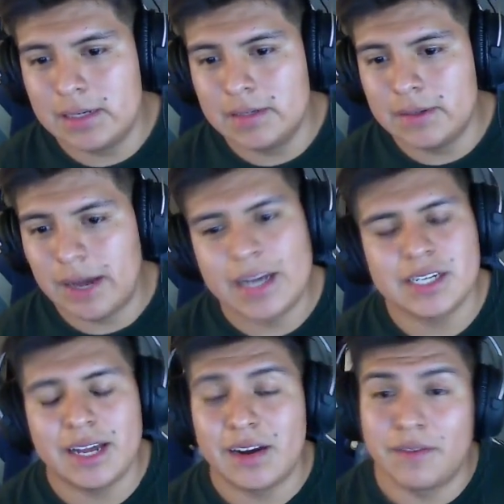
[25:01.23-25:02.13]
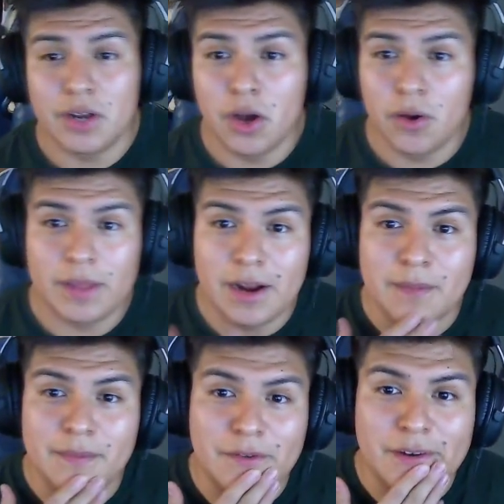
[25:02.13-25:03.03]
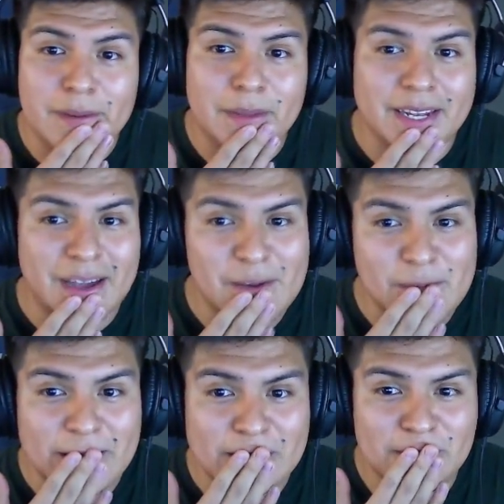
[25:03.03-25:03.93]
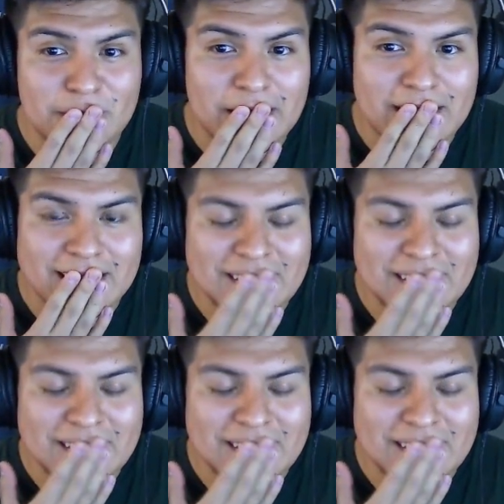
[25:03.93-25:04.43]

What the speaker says: Actually, I don't even know. Not I forgot about the Diamondbacks. Fuck.